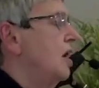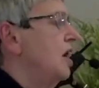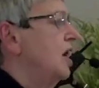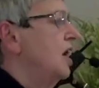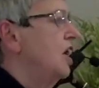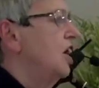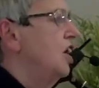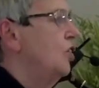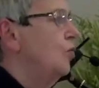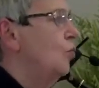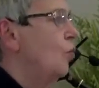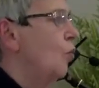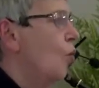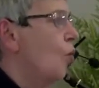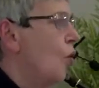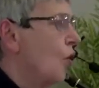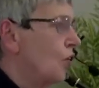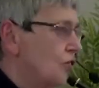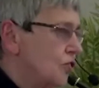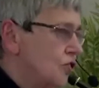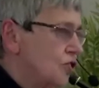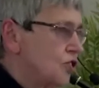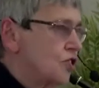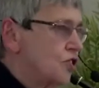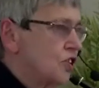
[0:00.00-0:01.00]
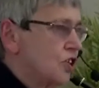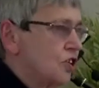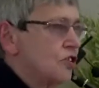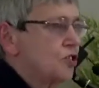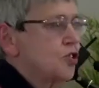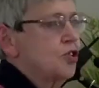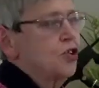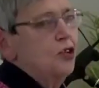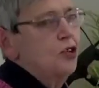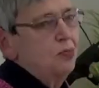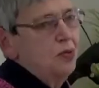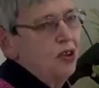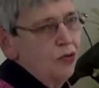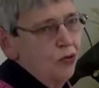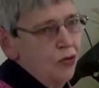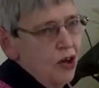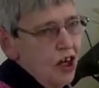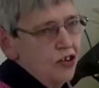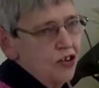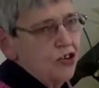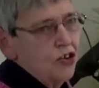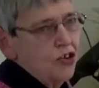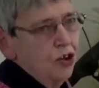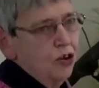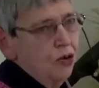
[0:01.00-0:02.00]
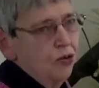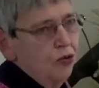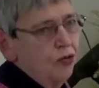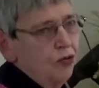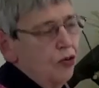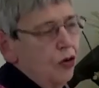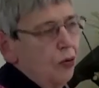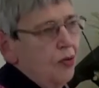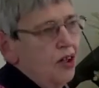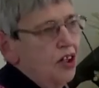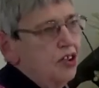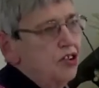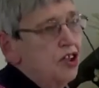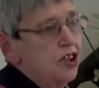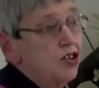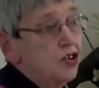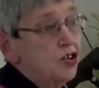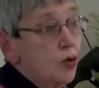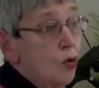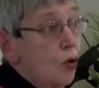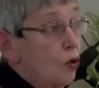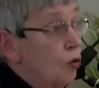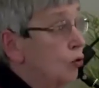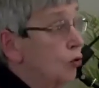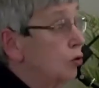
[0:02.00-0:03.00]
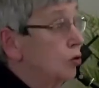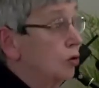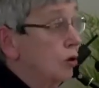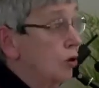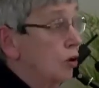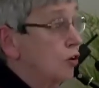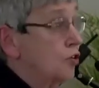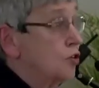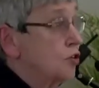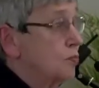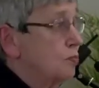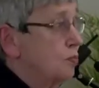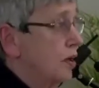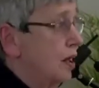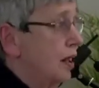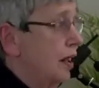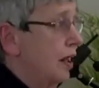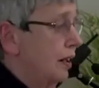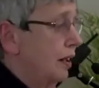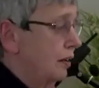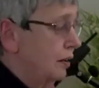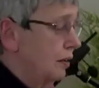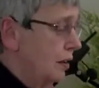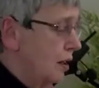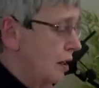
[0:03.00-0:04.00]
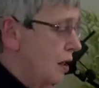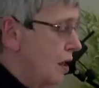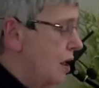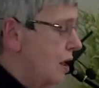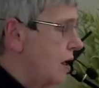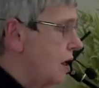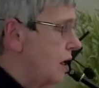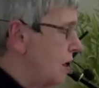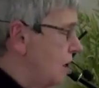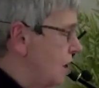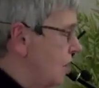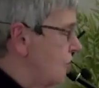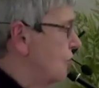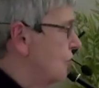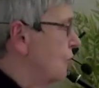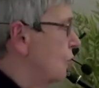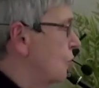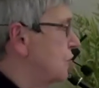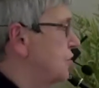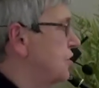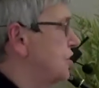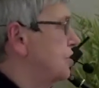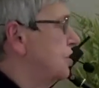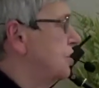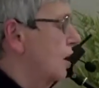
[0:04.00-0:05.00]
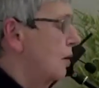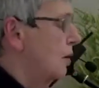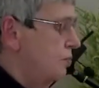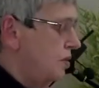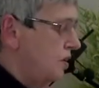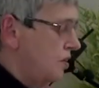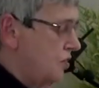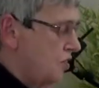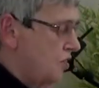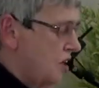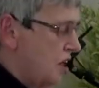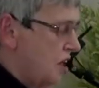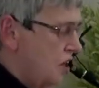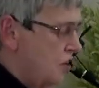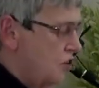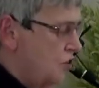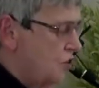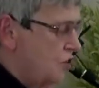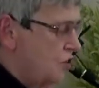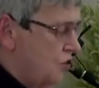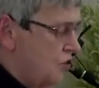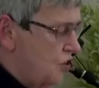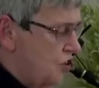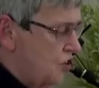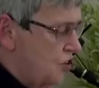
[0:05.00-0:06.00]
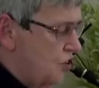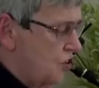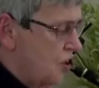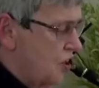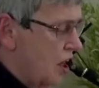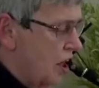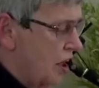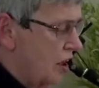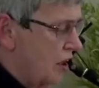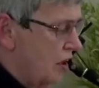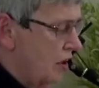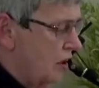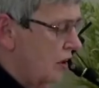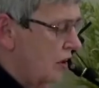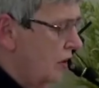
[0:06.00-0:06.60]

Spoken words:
He wants us to be rescued from it. It's all God's plan. He thought it up. It's his desire.